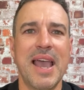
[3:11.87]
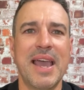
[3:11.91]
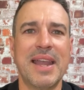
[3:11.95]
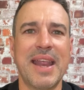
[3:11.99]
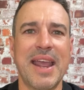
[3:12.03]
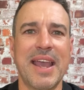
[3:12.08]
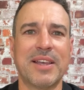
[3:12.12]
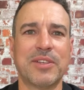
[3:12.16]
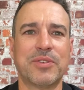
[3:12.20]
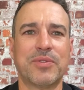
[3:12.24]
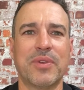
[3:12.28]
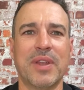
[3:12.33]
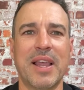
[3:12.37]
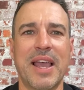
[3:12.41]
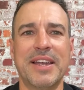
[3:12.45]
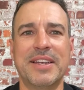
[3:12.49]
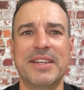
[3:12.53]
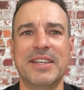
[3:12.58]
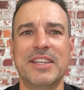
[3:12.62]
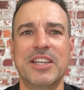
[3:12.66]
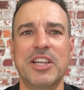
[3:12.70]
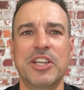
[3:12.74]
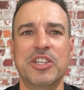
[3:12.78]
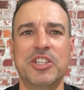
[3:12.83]
and
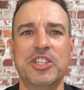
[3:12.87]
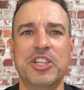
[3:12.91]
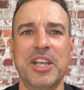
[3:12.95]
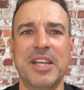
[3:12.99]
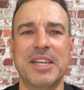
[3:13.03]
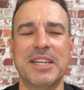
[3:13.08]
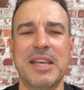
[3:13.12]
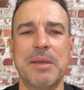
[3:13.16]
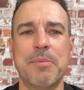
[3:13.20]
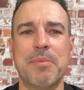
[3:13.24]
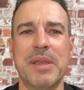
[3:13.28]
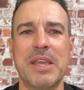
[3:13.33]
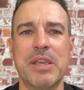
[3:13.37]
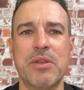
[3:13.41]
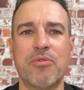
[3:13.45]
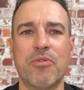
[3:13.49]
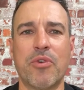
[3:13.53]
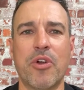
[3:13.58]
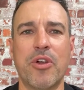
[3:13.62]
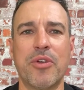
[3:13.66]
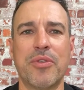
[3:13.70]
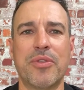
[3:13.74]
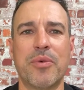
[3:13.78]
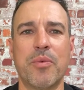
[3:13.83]
house-related GDP
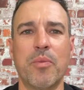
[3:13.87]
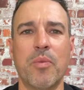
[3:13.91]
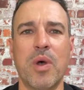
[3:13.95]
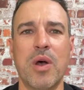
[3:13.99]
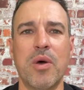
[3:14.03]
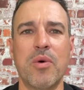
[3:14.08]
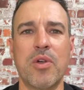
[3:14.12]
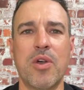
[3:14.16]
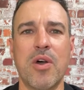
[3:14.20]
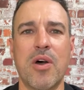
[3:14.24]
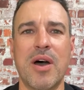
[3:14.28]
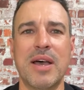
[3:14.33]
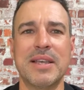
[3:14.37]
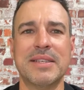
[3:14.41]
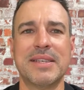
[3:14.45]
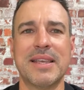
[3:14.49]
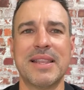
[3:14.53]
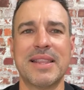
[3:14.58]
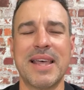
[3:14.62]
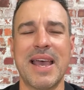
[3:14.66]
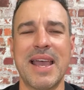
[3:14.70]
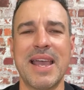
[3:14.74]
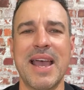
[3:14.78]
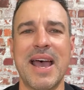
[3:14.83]
growth. Well,
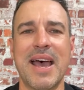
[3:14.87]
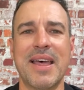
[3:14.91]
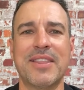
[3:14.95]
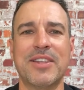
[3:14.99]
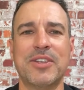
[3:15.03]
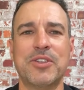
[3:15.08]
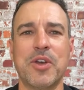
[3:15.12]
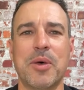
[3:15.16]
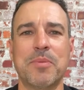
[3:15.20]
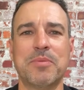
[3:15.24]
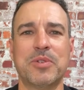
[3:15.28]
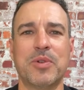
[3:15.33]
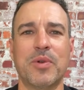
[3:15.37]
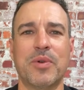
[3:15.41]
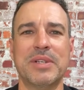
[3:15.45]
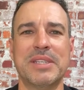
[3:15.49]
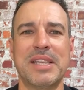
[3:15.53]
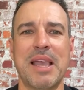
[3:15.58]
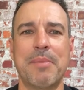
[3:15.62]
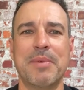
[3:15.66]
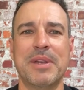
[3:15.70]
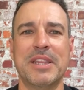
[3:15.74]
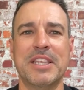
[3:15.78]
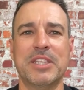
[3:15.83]
guys, they are the top
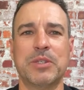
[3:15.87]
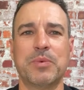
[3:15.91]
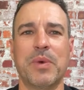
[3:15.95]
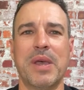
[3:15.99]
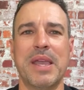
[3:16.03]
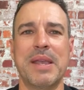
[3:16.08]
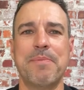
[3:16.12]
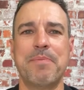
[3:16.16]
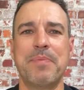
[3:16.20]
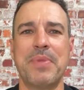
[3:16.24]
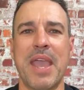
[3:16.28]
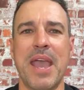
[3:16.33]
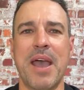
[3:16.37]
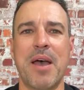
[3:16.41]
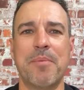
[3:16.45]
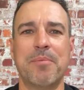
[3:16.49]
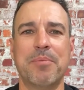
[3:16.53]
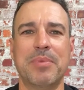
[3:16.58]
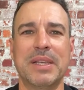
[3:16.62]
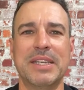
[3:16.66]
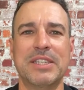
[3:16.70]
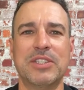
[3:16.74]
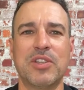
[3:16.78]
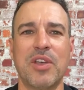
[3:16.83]
stories happening this week. Now,
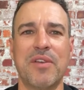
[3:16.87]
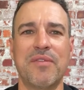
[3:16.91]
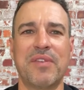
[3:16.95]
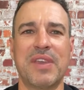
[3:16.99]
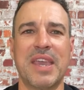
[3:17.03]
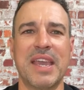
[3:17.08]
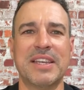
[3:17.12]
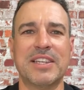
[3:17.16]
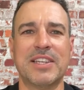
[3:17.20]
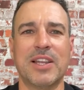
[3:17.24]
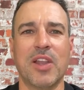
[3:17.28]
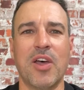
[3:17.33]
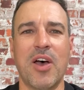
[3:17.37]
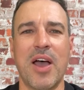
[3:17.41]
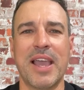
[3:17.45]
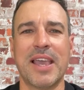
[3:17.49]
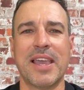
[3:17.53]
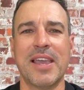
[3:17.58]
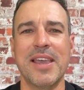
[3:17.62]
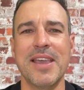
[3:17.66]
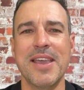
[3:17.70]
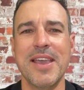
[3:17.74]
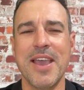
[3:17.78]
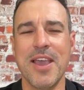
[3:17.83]
please don't forget to
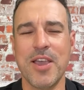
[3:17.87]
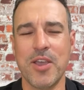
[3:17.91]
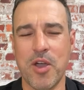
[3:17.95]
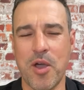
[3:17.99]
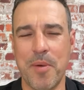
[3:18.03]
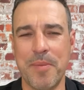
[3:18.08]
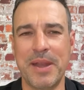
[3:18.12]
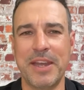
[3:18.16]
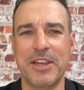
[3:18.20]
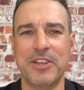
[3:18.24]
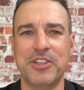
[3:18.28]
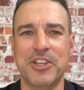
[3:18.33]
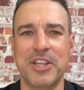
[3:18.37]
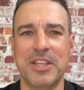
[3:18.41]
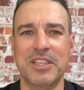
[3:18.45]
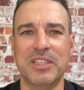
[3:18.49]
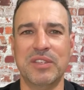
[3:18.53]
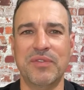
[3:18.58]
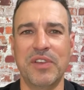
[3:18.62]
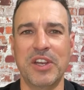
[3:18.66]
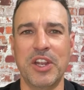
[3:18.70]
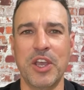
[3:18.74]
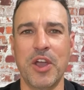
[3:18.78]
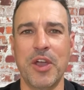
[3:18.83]
like, comment and share
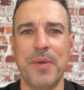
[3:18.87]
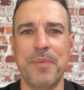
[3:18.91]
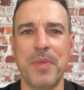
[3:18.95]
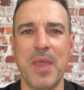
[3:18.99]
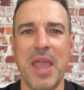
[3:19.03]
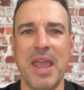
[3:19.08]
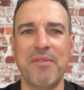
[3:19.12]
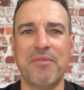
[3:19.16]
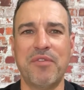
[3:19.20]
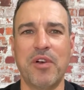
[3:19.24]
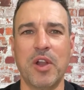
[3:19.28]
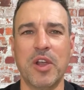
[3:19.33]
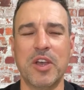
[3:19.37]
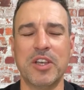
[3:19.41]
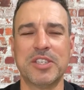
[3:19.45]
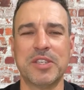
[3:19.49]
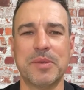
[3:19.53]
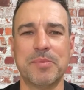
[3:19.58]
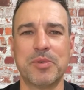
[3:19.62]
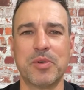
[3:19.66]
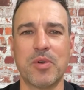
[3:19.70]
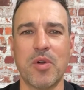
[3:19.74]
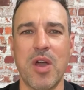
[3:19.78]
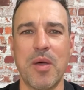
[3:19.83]
this video. And follow or
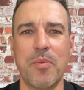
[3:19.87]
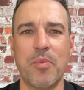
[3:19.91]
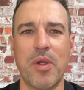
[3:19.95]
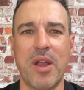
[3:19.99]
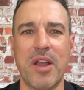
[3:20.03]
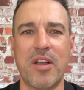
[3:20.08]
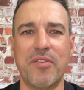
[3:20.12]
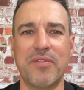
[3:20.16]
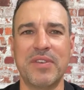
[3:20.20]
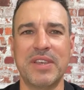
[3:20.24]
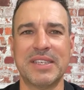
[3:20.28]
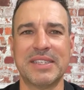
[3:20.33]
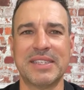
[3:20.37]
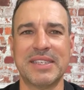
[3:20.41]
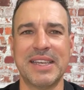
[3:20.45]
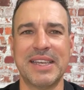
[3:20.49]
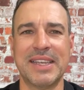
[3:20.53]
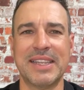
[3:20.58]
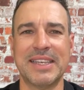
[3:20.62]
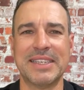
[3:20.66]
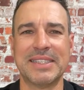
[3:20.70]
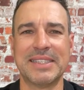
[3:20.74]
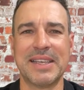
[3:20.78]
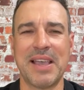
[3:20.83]
subscribe wherever you're
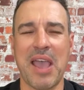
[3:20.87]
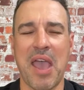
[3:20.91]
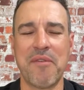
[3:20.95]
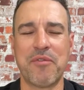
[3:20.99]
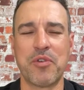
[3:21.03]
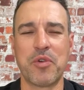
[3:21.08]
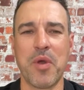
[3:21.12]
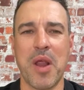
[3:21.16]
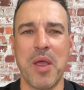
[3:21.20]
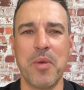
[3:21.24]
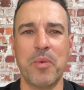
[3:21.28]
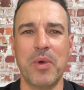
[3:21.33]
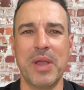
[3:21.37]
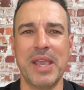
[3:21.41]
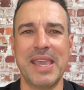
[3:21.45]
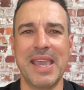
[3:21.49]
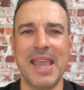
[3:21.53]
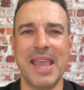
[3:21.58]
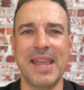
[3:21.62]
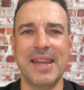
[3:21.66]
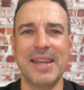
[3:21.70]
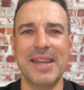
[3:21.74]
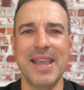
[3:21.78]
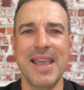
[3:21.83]
seeing this. Have a great
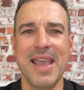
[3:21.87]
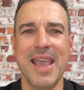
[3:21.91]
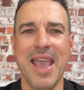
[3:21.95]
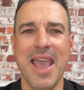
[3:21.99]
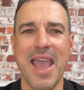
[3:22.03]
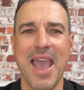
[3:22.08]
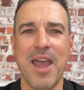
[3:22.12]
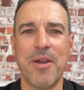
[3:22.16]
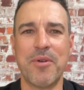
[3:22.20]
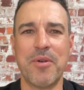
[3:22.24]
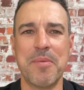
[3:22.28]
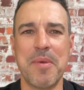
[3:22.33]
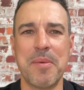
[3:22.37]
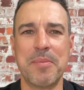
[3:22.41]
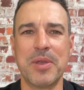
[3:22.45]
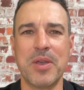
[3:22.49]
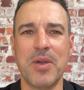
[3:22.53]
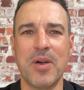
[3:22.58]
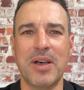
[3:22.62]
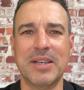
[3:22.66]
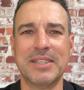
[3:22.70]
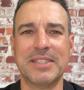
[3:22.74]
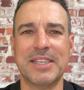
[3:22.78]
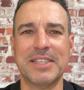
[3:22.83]
weekend. And remember,
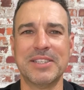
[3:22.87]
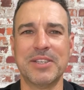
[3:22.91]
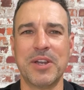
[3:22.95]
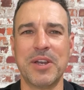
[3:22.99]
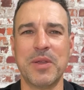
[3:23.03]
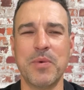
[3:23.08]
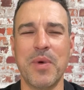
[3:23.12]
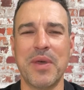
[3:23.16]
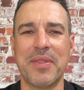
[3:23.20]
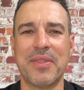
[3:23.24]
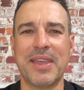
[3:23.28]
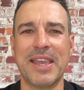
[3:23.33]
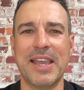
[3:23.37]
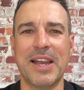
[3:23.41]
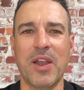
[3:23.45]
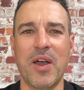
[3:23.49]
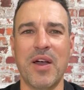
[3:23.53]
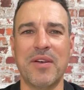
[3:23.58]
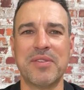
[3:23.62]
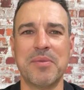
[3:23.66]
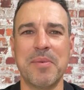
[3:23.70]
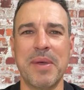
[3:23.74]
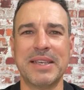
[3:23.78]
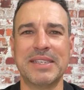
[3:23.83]
guys, there's only one thing in
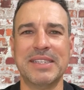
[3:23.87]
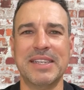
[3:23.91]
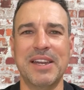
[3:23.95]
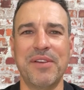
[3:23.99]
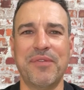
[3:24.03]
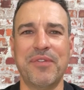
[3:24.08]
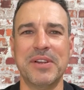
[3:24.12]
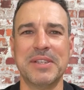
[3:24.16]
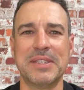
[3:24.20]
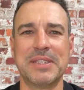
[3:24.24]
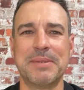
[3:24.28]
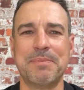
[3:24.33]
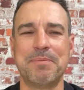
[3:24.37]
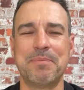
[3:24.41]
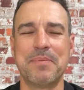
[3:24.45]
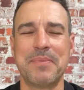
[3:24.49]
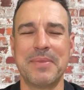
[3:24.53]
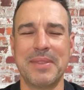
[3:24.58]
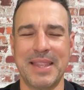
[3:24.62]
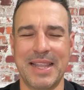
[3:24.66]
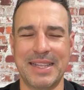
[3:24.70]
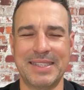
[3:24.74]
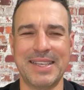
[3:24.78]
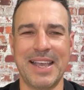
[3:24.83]
life that makes a difference.
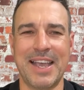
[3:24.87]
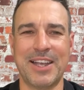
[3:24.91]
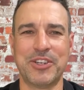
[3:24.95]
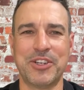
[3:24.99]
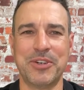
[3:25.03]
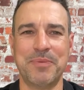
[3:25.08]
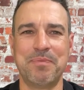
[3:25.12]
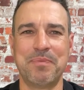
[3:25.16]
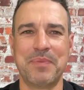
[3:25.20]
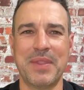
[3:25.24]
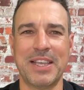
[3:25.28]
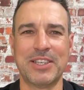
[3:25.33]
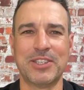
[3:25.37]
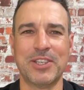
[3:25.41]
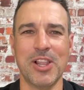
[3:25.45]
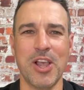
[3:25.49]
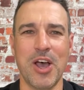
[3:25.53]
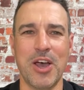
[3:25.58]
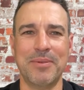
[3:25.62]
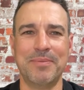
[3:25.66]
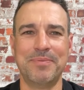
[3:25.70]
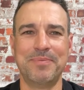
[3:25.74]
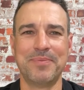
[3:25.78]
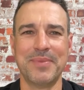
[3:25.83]
That's action. Thanks a
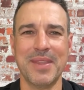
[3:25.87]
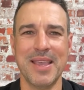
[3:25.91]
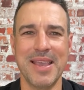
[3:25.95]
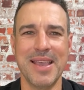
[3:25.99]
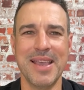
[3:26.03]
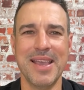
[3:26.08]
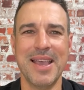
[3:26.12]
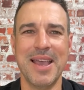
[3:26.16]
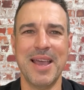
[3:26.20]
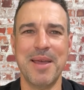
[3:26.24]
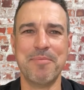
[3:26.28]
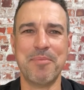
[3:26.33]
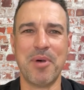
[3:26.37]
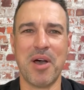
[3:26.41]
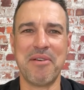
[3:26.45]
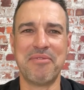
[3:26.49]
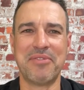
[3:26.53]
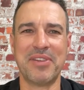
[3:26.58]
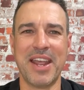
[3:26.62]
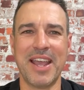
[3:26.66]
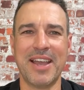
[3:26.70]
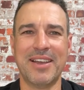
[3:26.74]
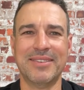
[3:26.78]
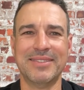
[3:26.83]
lot and bye
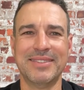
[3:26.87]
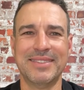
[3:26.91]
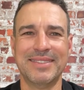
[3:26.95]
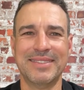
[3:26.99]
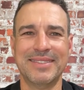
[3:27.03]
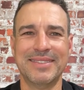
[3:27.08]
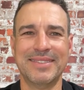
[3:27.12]
for now.